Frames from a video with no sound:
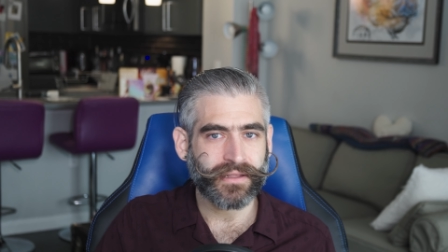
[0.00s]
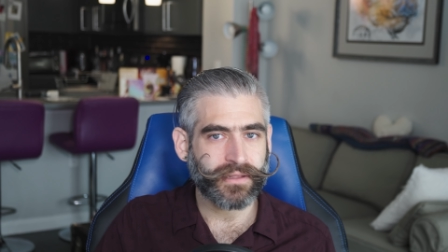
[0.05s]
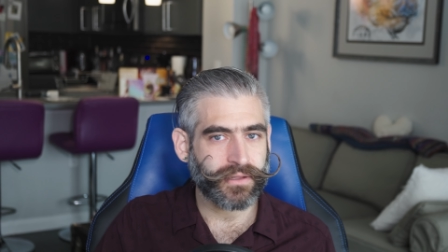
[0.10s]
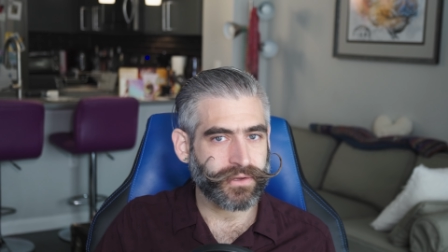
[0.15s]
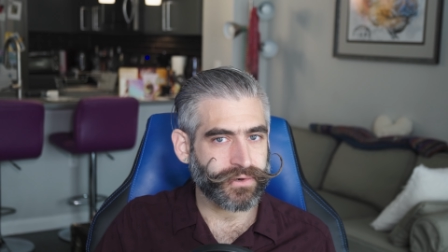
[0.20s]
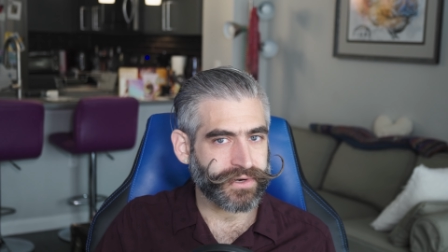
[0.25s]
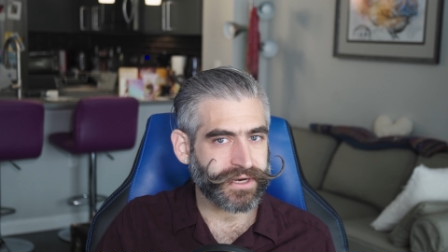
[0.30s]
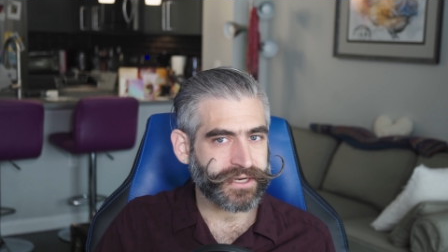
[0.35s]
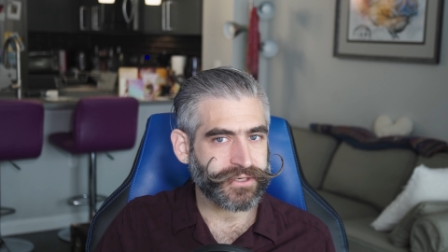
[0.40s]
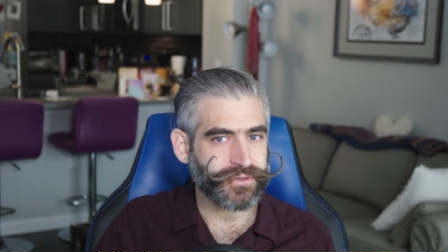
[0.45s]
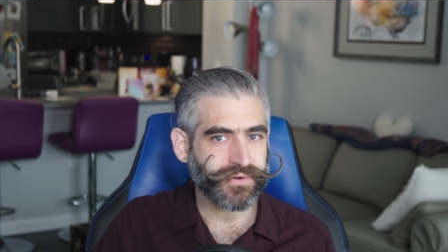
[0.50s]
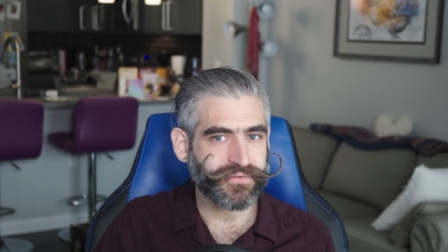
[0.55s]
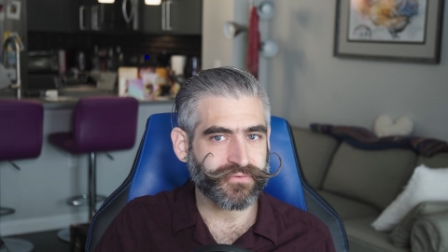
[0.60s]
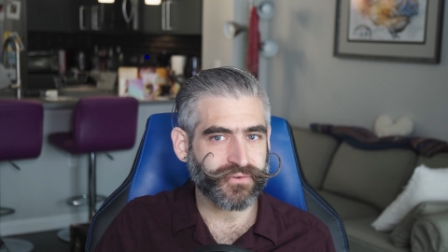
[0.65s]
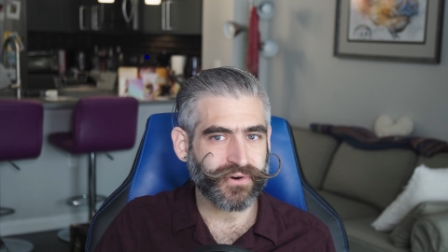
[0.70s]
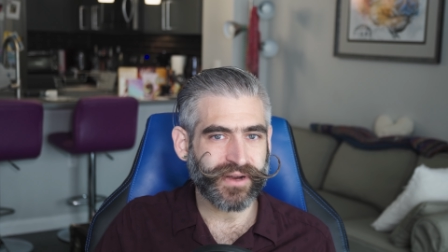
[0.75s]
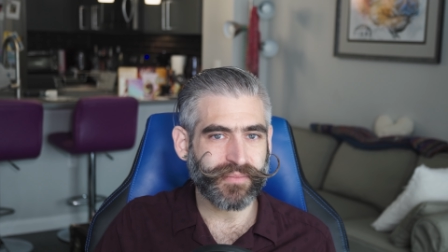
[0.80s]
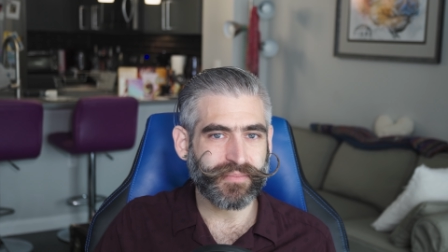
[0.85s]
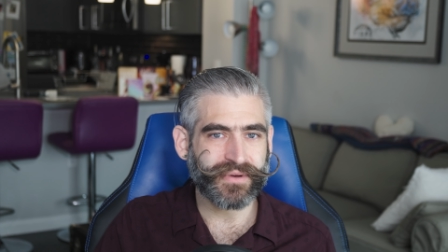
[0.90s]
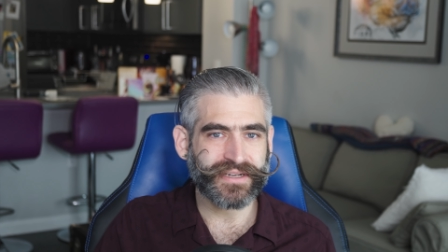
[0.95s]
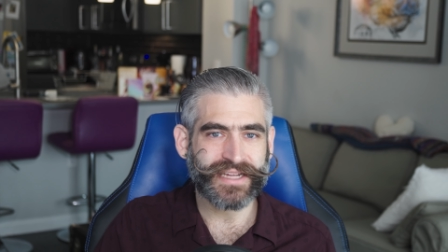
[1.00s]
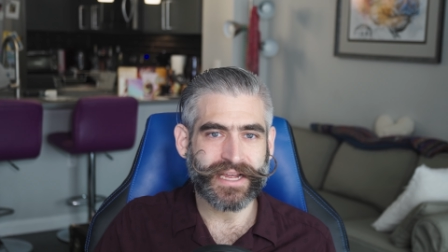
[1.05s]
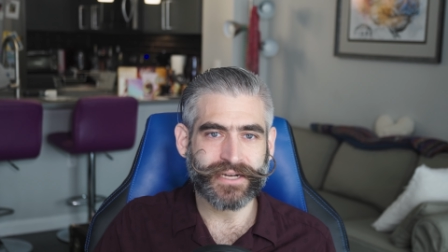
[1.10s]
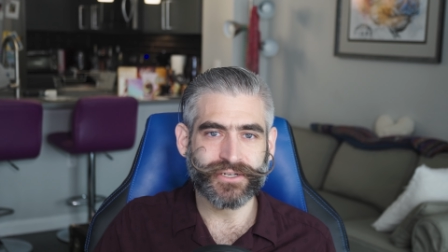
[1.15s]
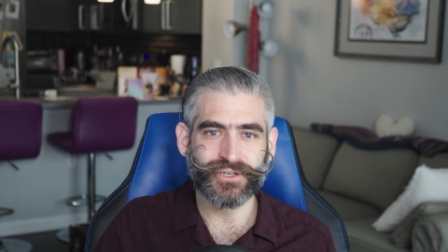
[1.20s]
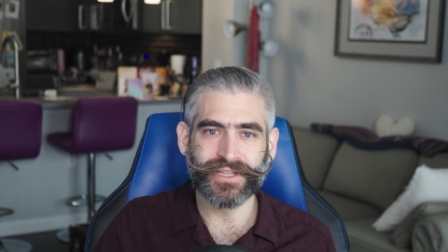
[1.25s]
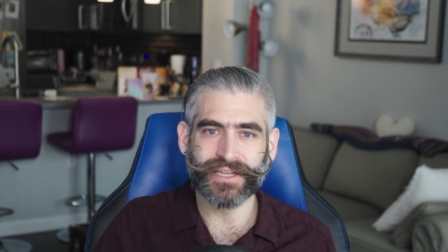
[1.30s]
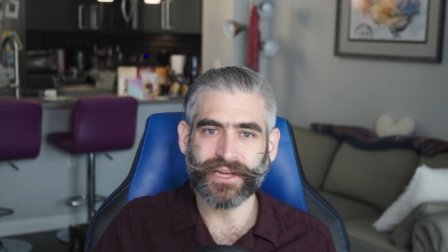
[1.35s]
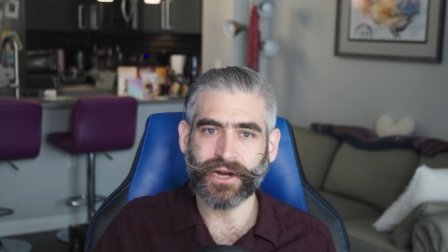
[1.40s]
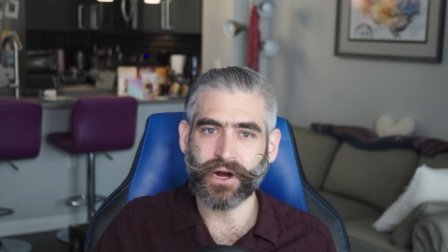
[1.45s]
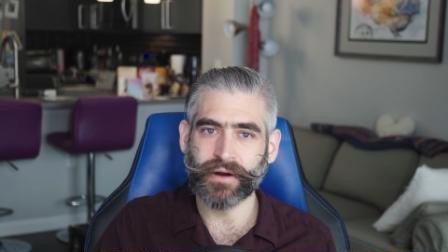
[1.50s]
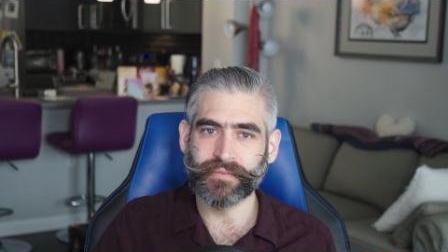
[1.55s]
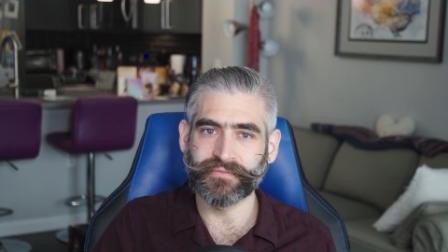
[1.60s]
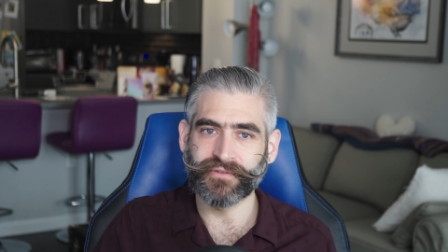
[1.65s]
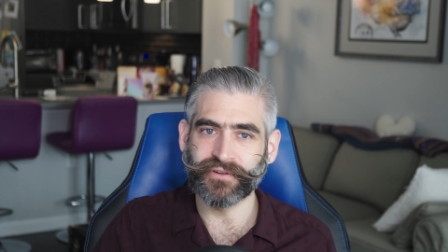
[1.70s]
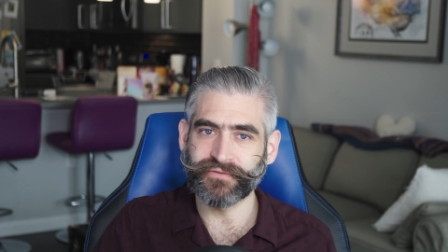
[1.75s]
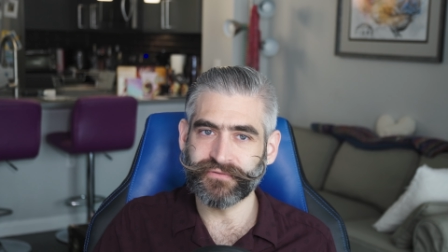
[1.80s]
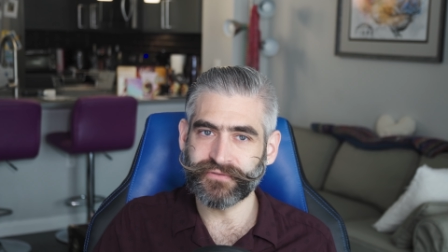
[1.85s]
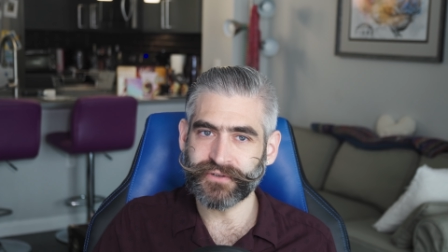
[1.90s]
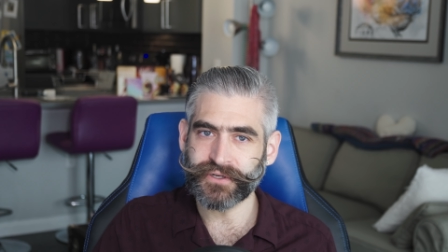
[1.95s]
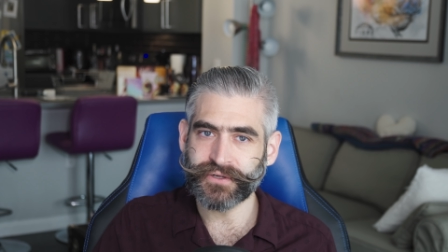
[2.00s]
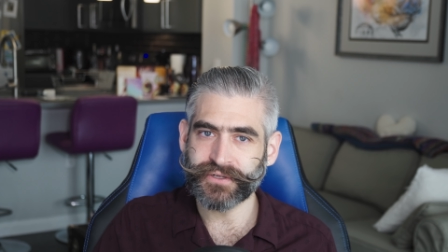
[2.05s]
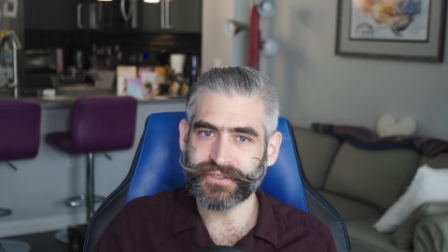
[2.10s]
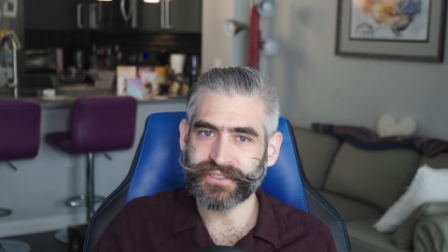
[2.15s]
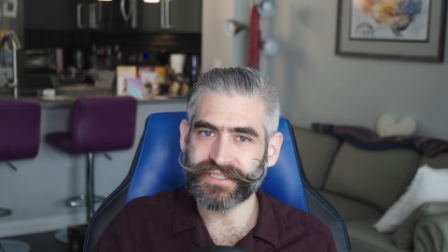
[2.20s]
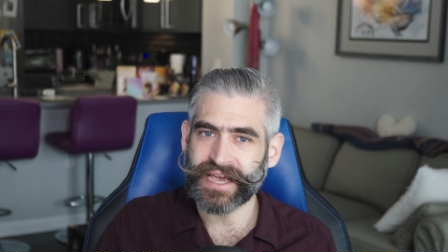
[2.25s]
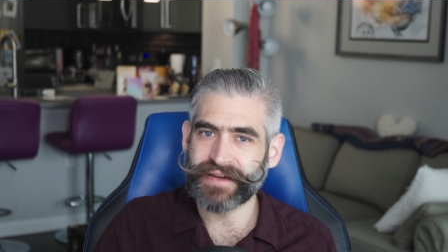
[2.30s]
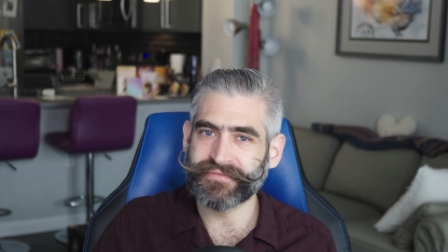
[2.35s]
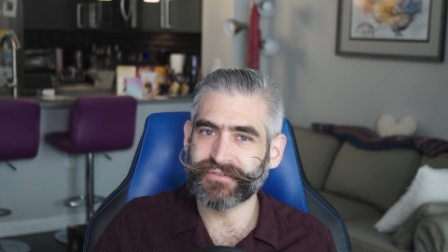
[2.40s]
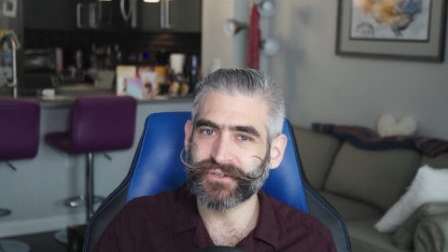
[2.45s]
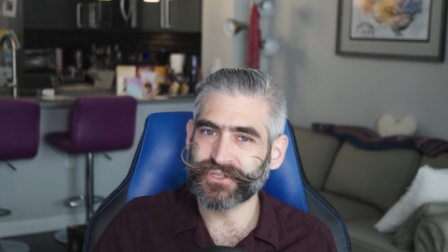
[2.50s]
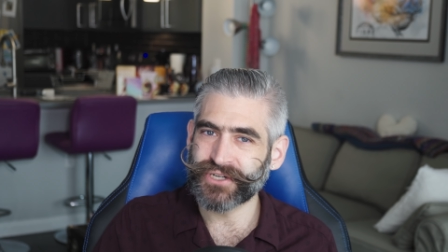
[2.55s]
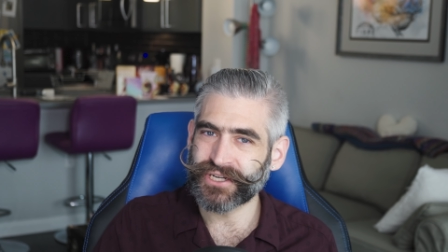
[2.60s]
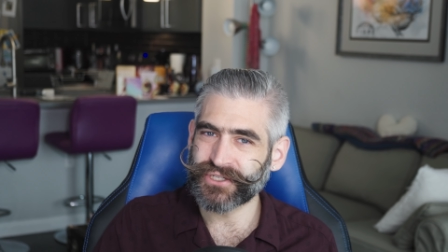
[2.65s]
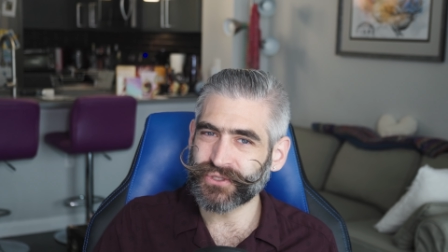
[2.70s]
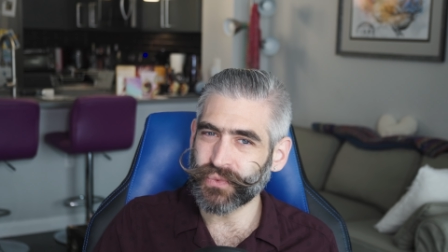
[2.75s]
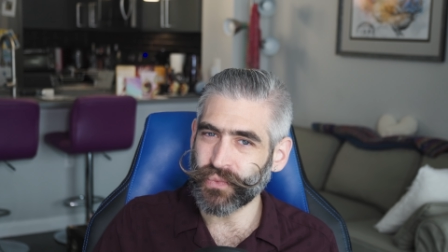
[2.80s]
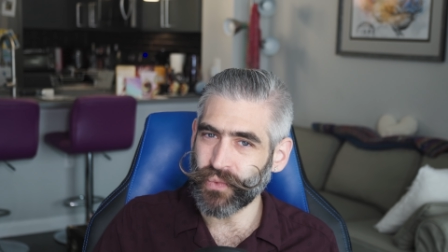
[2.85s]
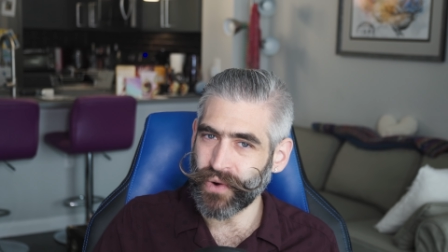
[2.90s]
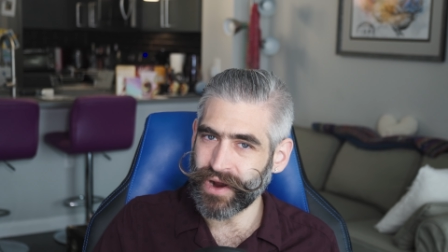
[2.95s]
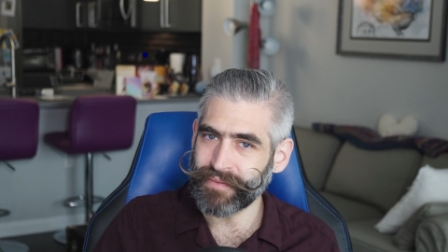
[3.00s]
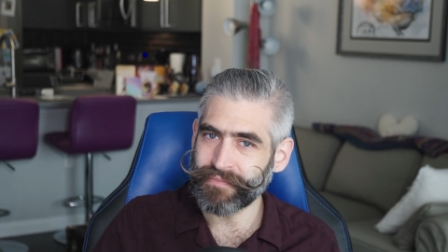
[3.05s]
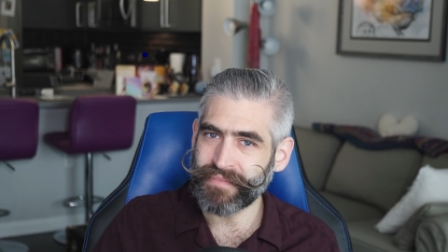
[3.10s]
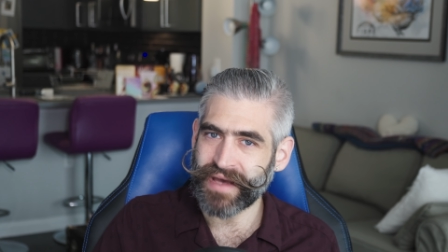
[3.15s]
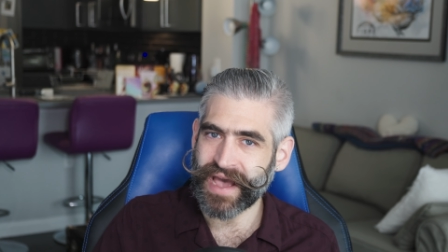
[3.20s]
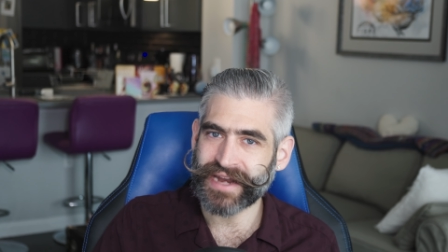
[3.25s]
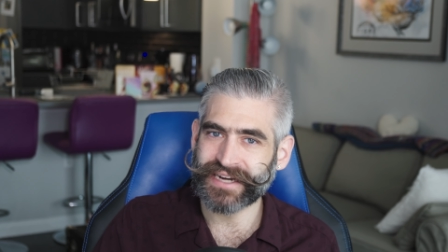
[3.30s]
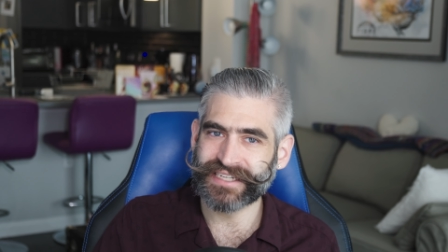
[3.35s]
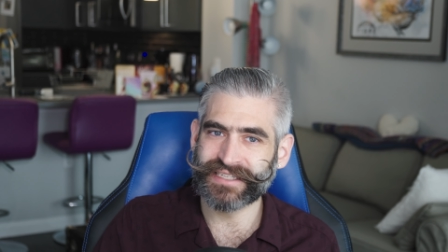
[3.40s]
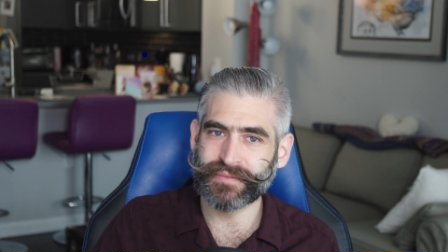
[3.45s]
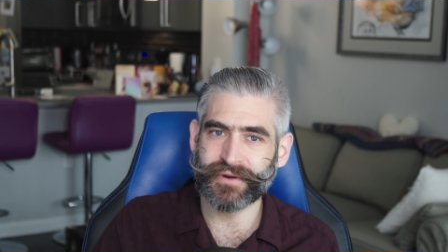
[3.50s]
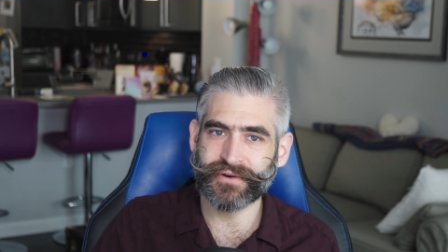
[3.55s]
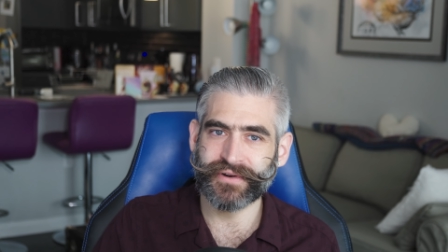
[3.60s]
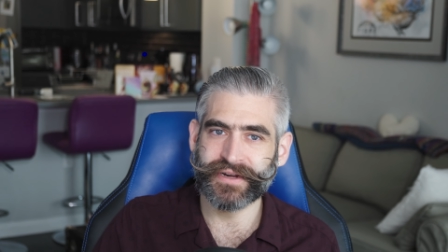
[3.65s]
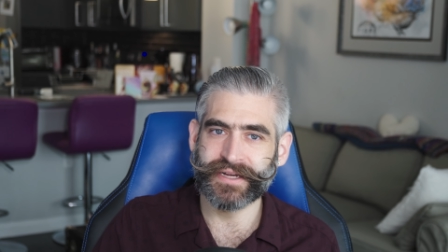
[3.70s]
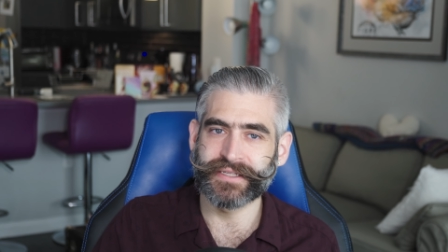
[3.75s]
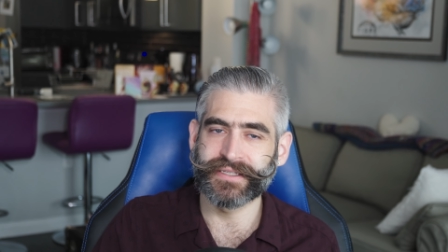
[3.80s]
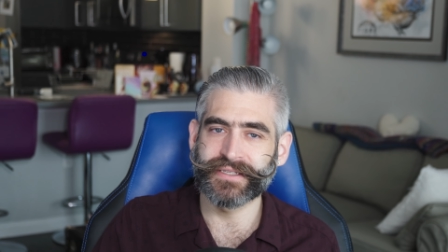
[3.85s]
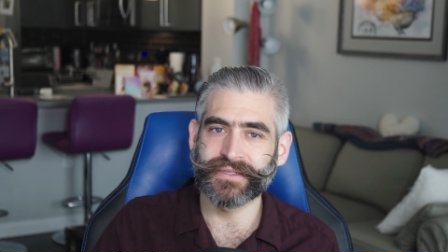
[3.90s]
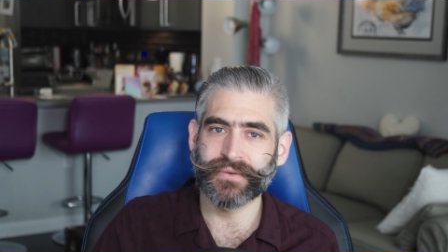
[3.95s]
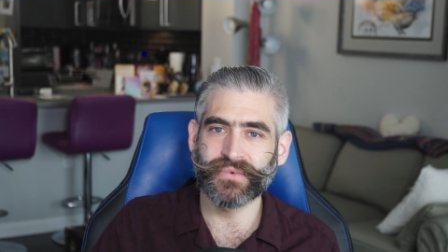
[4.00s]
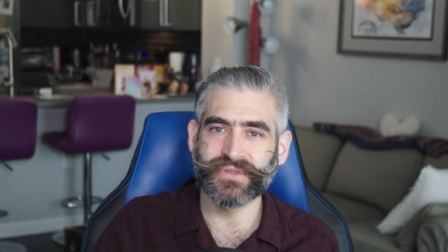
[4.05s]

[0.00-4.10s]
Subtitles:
Learning to avoid potentially harmful foods after just one bad experience